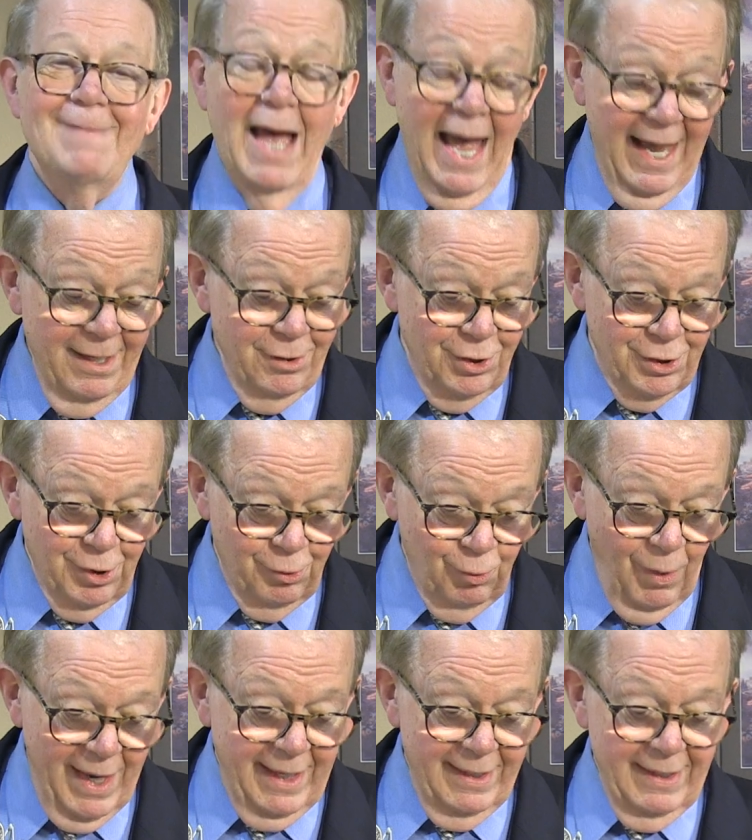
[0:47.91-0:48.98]
and
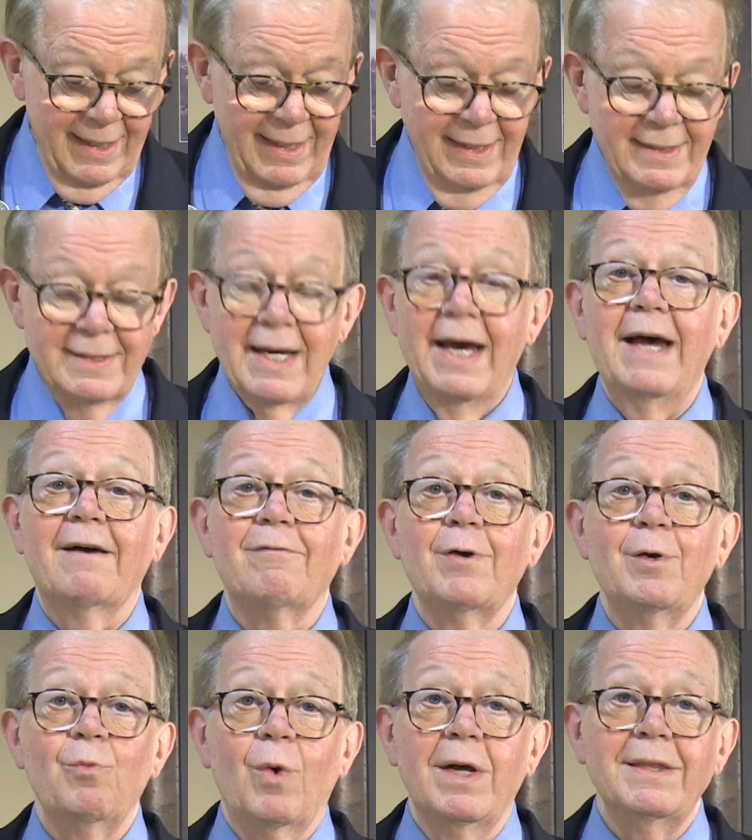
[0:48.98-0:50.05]
serenity to
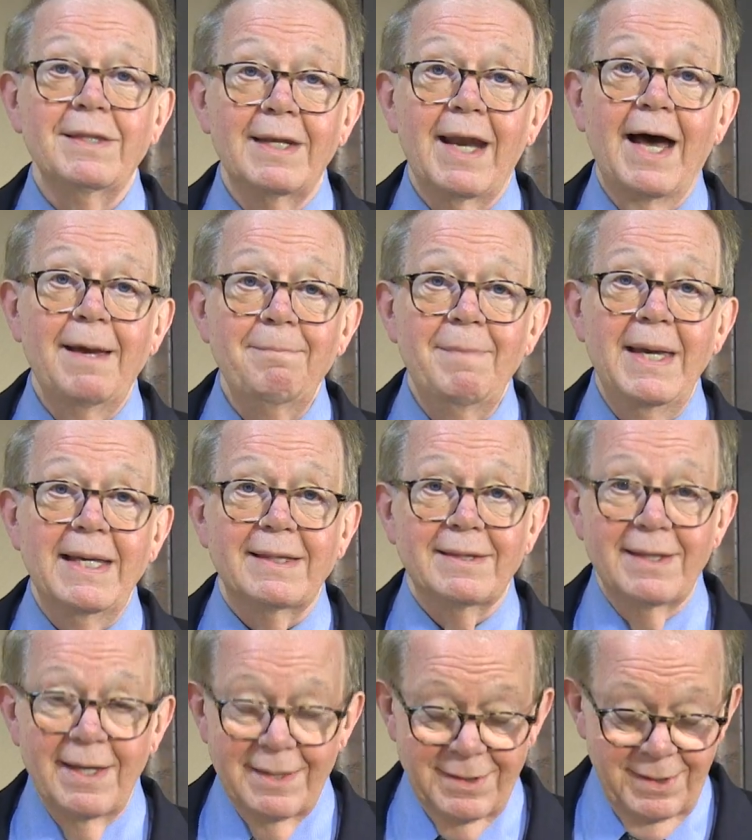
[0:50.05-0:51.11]
everyone that I
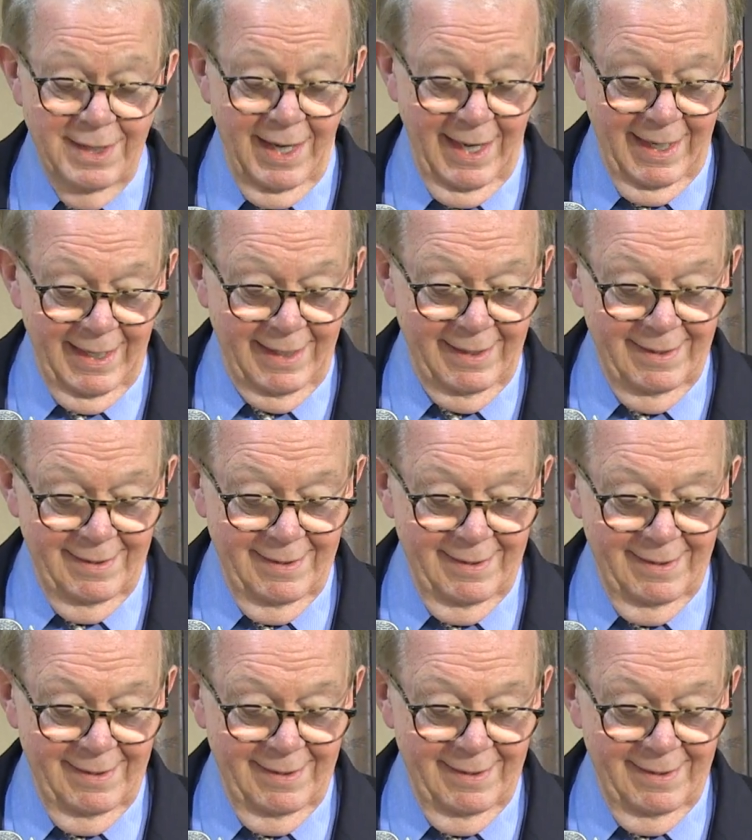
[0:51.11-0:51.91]
meet this day.